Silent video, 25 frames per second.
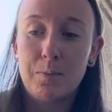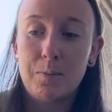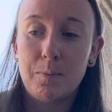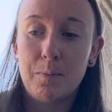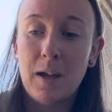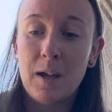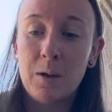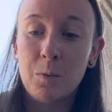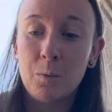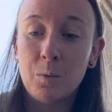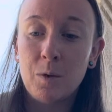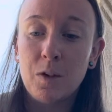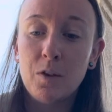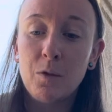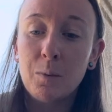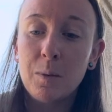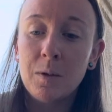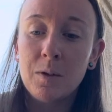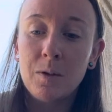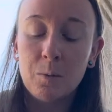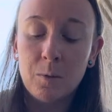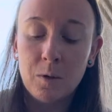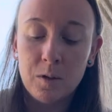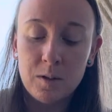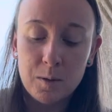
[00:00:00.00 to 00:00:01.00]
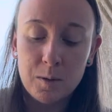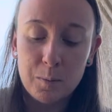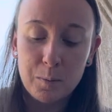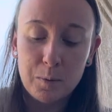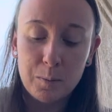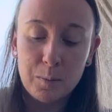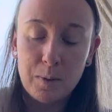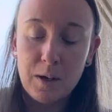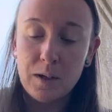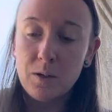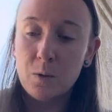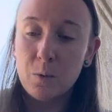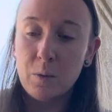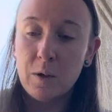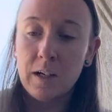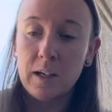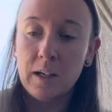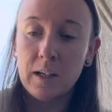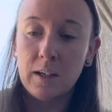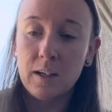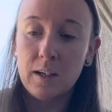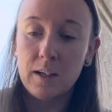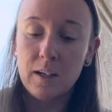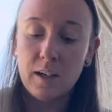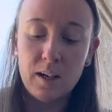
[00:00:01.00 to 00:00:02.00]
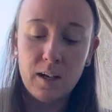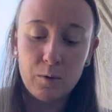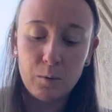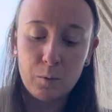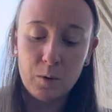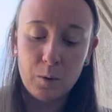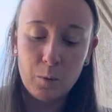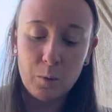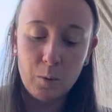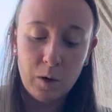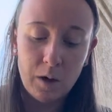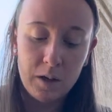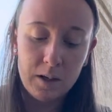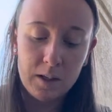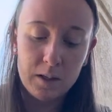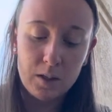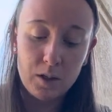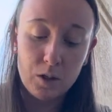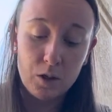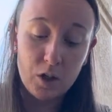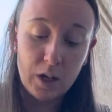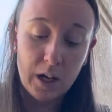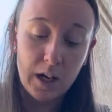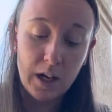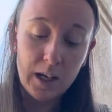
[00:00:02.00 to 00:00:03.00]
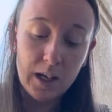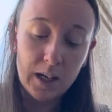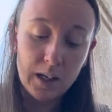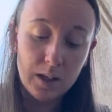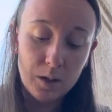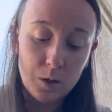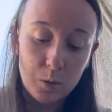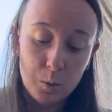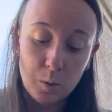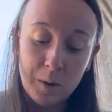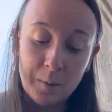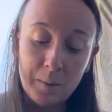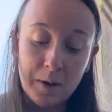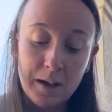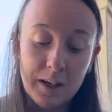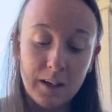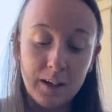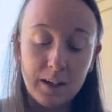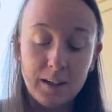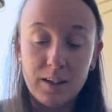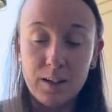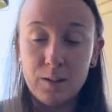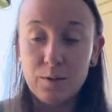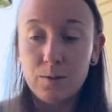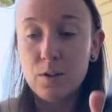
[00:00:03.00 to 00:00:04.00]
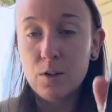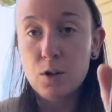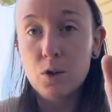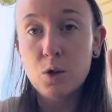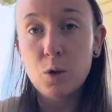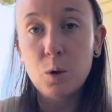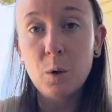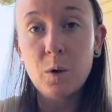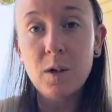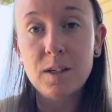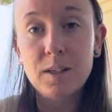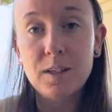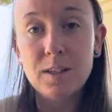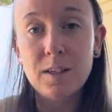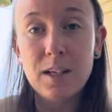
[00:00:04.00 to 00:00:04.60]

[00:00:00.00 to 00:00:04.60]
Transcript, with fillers: And we've been the ones perpetuating it. And if we want it to change, we make a different choice.